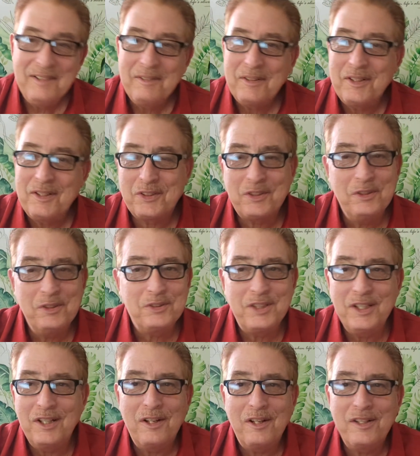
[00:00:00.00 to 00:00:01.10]
Because schools
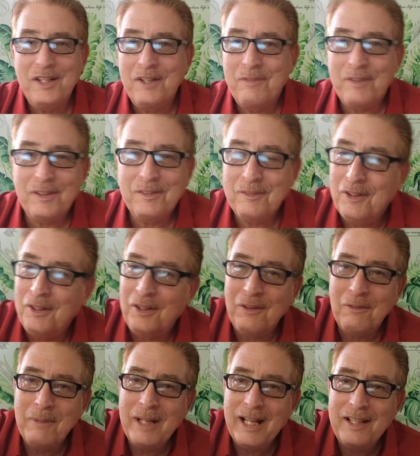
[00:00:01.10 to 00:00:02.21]
here are different.
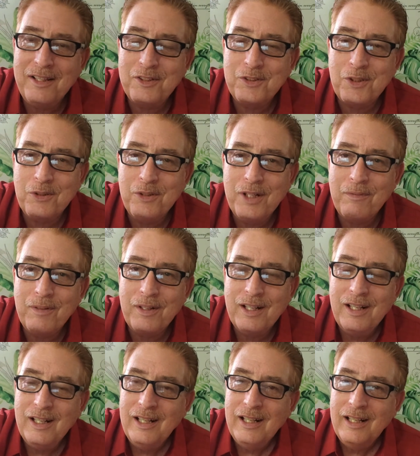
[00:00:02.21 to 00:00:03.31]
Oh, man, they're so different.
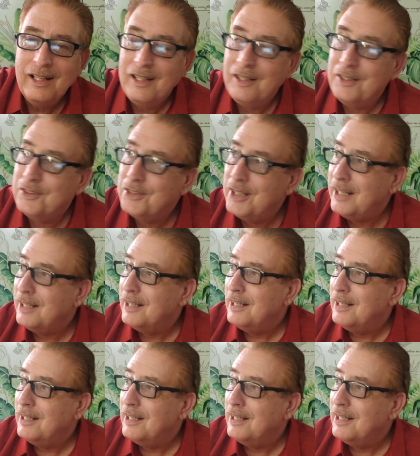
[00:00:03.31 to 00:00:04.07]
Let's see.